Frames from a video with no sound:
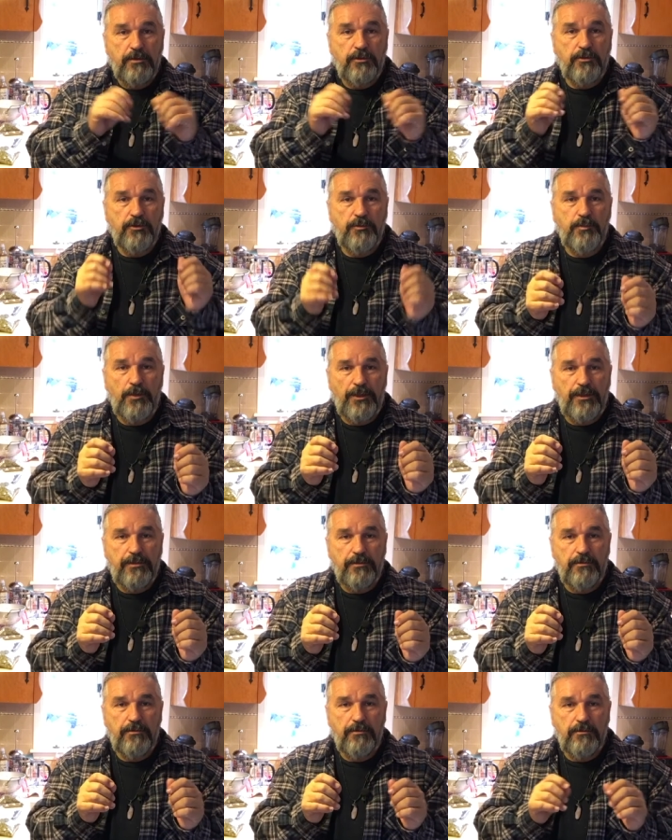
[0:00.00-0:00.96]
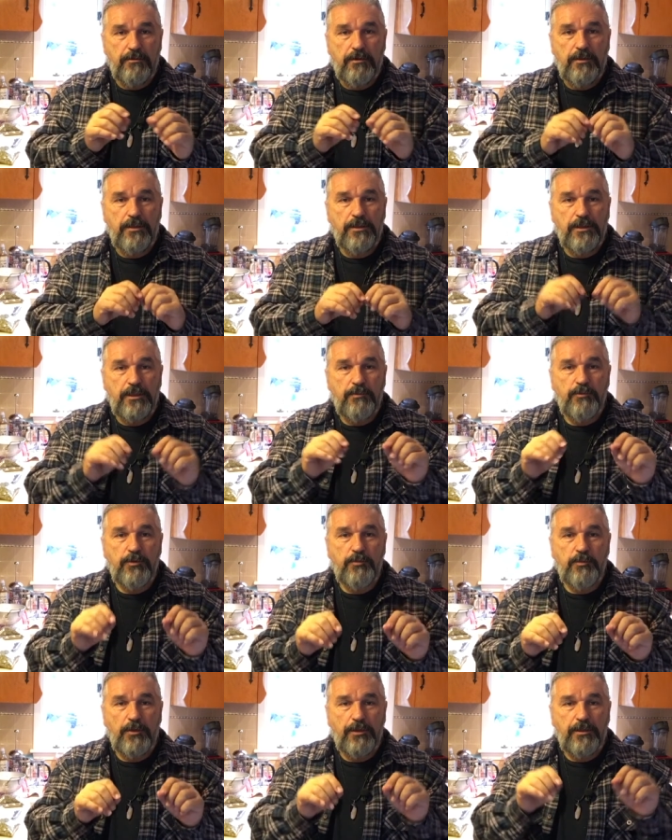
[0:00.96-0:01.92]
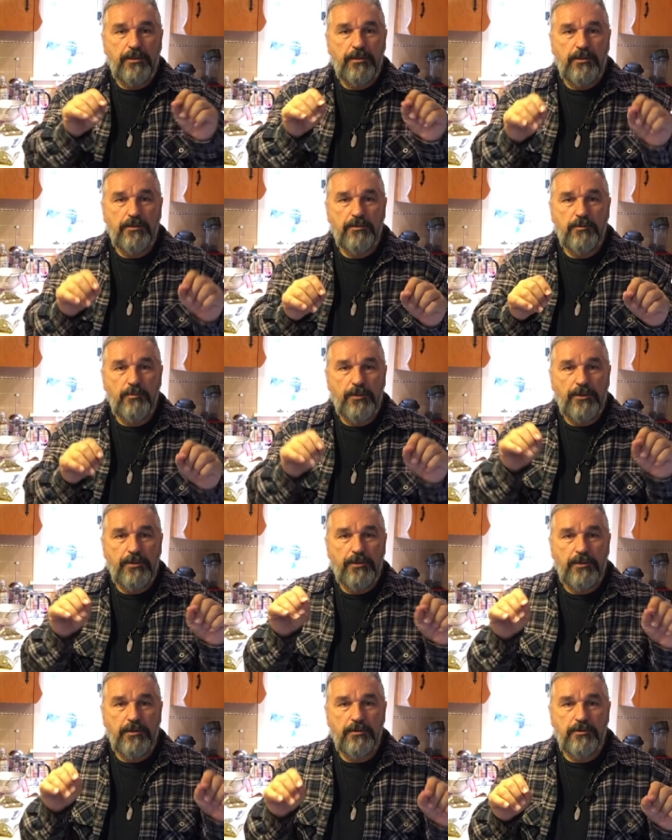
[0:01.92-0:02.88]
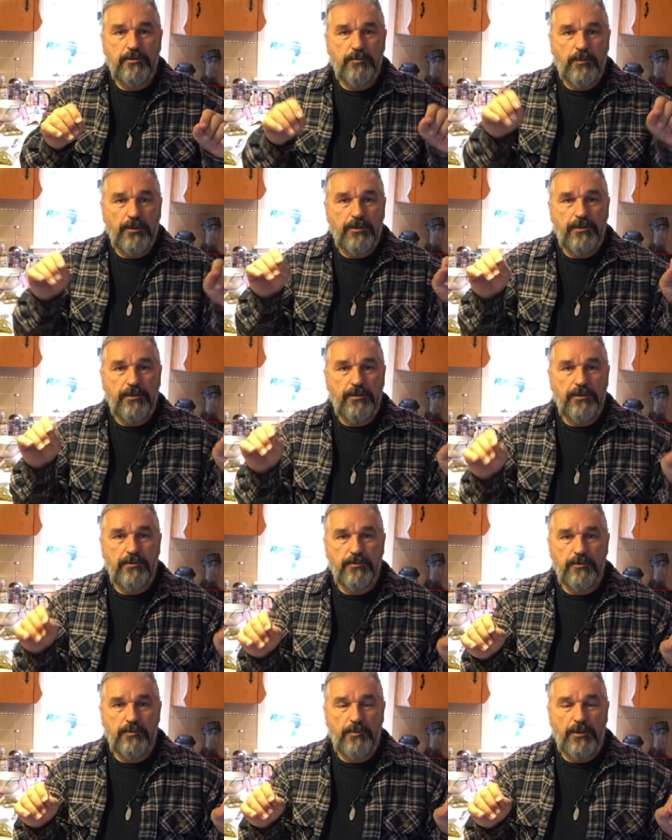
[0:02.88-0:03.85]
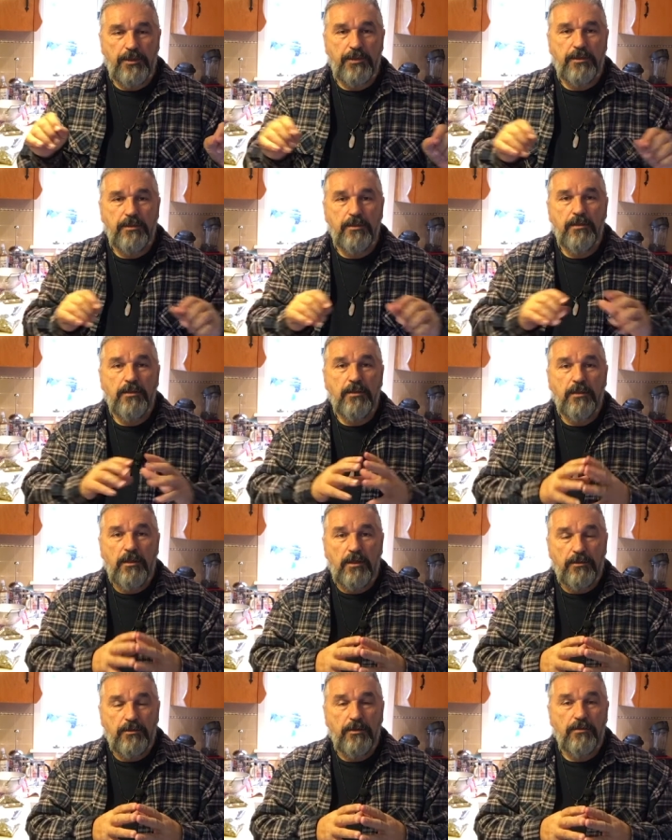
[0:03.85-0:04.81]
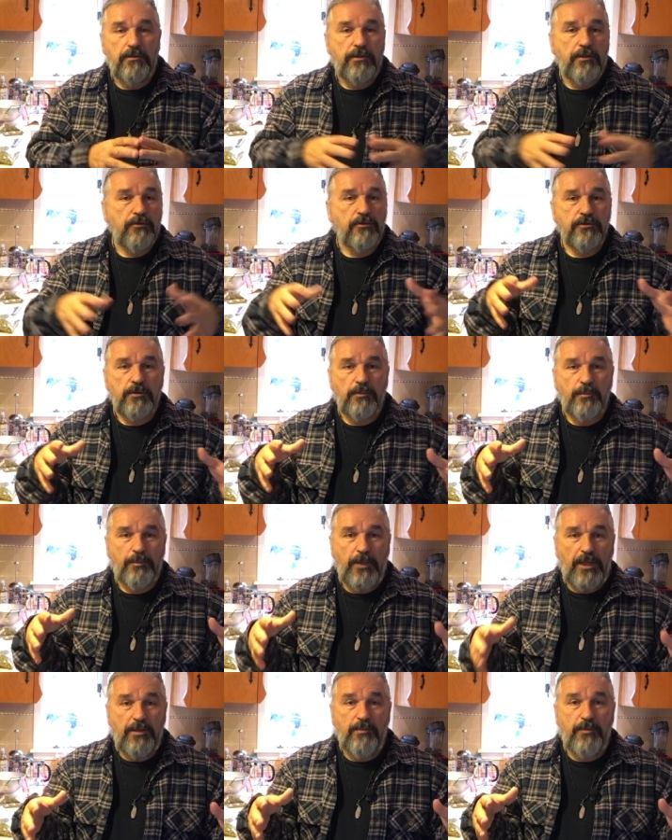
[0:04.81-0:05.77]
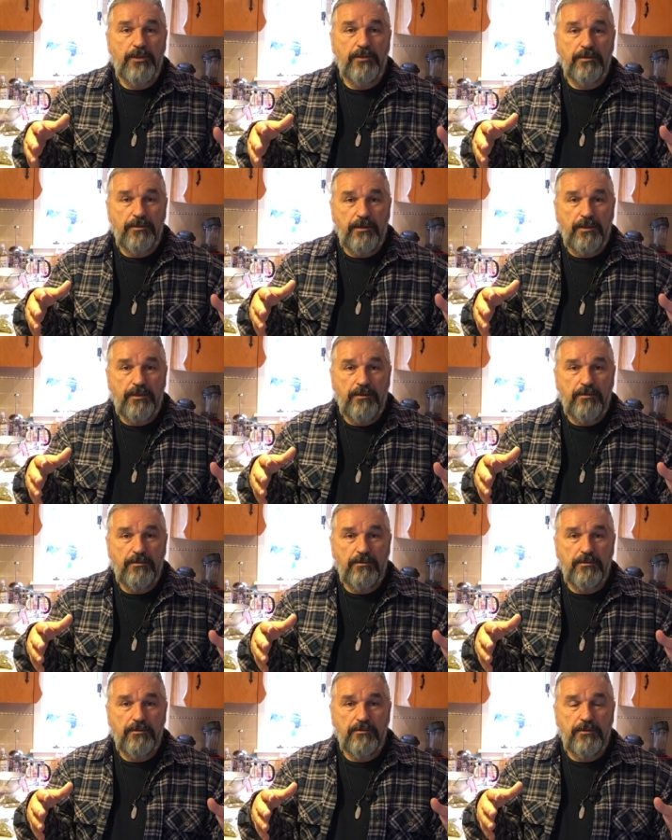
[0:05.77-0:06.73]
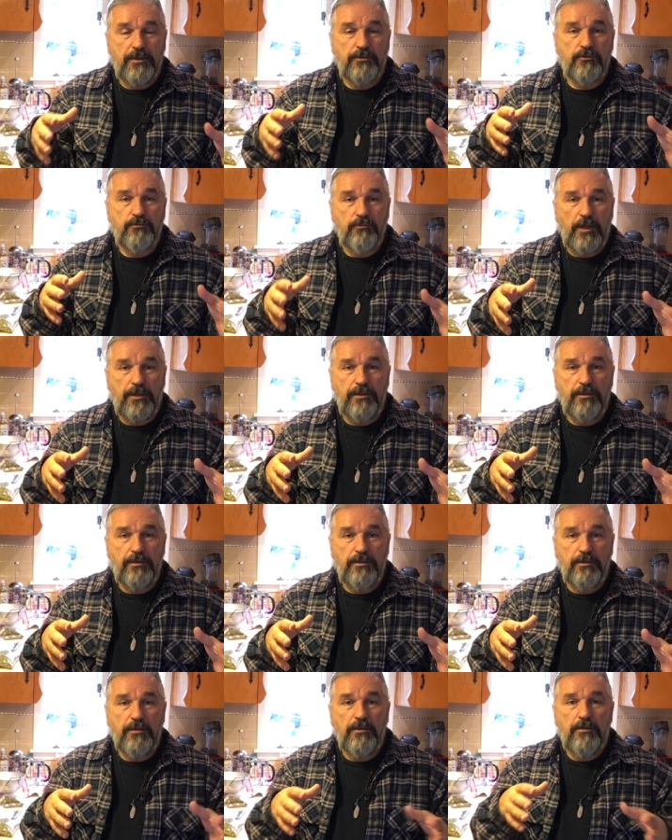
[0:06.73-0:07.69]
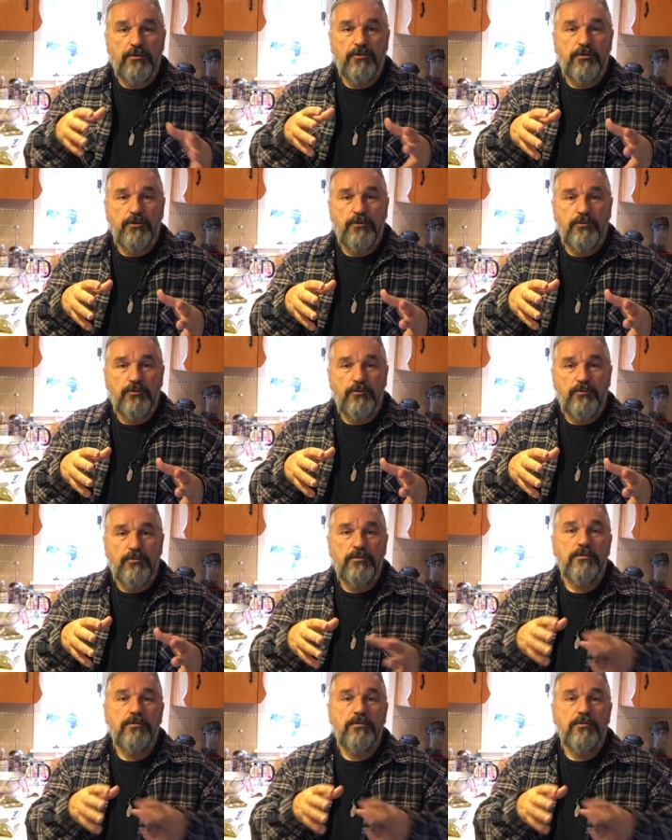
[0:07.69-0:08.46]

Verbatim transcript: it splits, and it keeps splitting and splitting and splitting and splitting until there is a baby in there that's ready to